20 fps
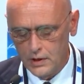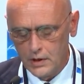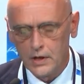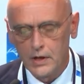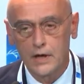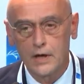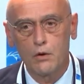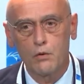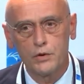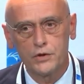
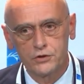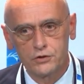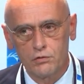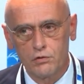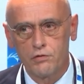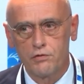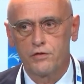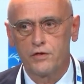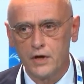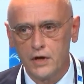And I wish to
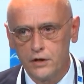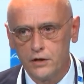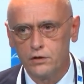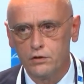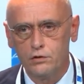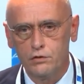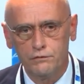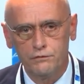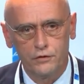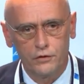thank
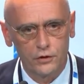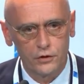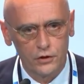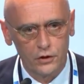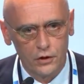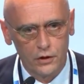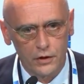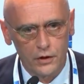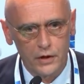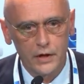you for
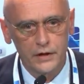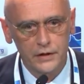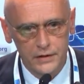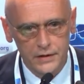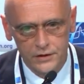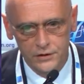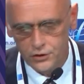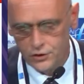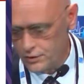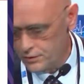your
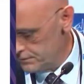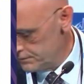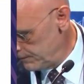attention.